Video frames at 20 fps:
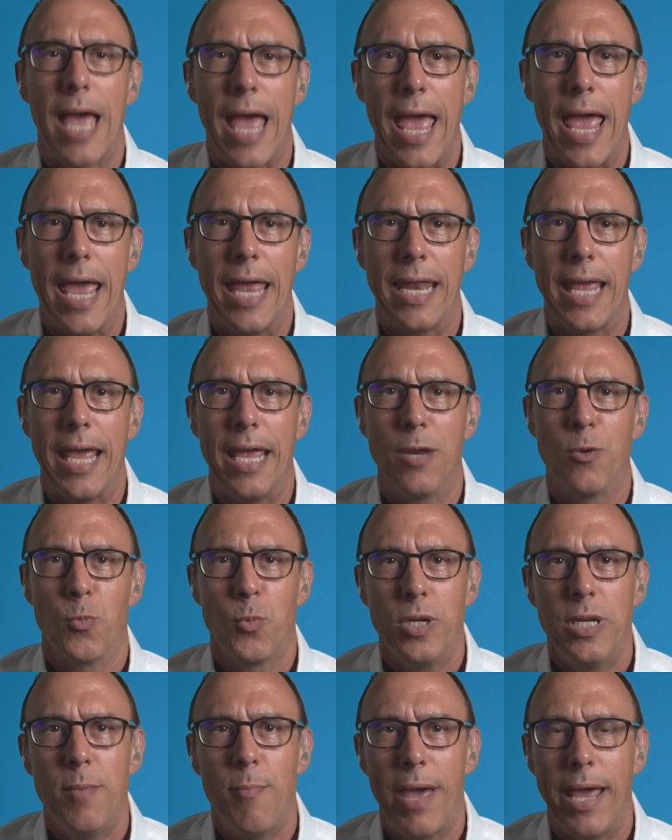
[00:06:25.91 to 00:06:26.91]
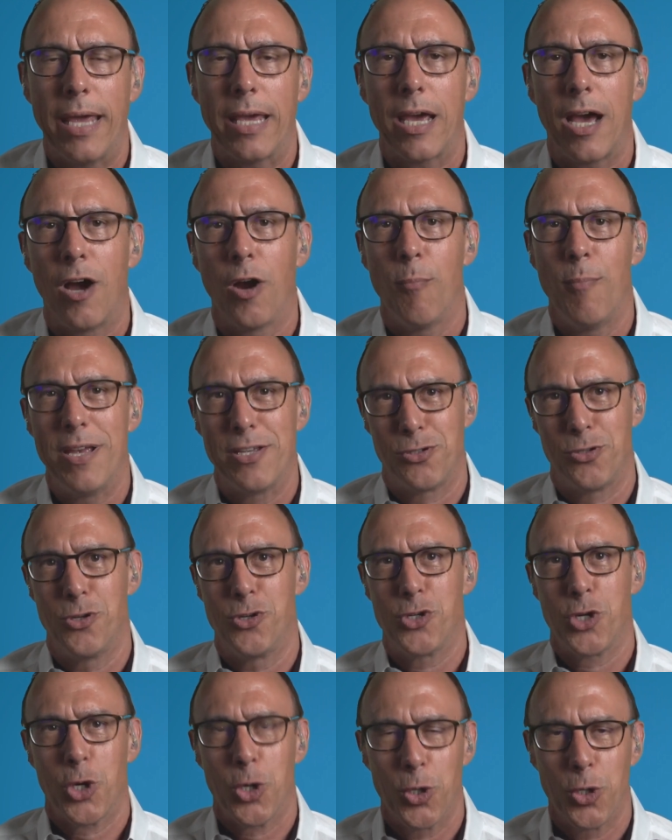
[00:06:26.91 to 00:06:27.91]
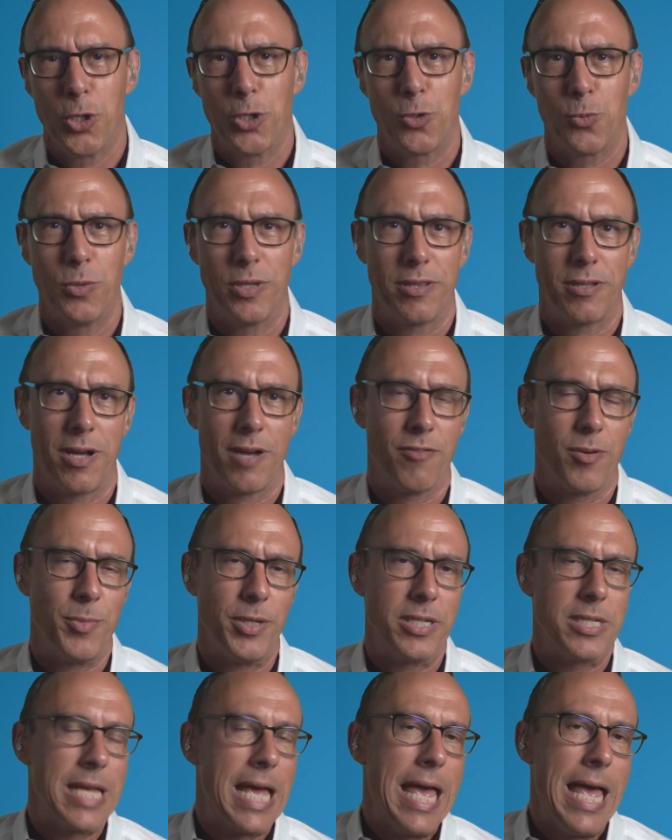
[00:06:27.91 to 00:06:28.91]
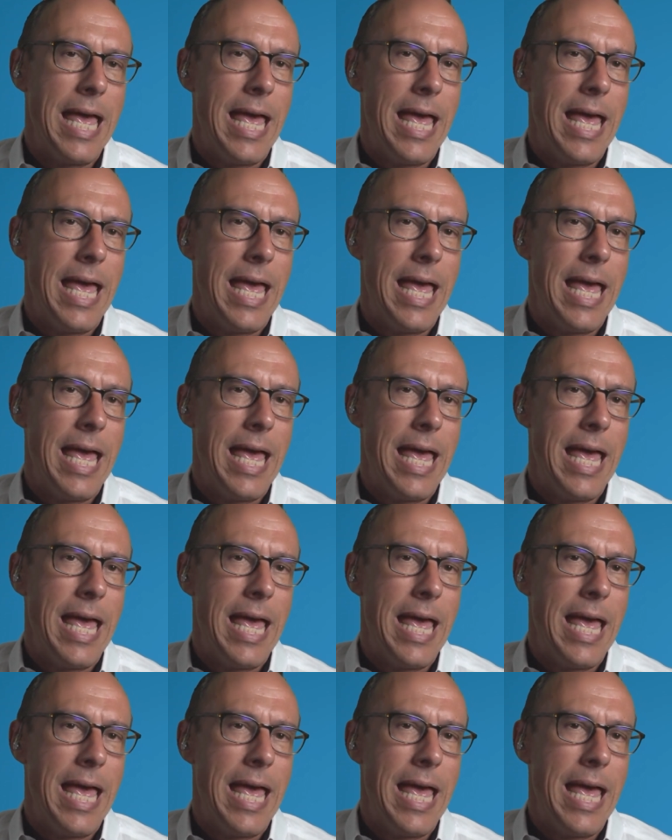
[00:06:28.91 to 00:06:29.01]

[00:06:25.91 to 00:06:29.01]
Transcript: and really make our message heard with government.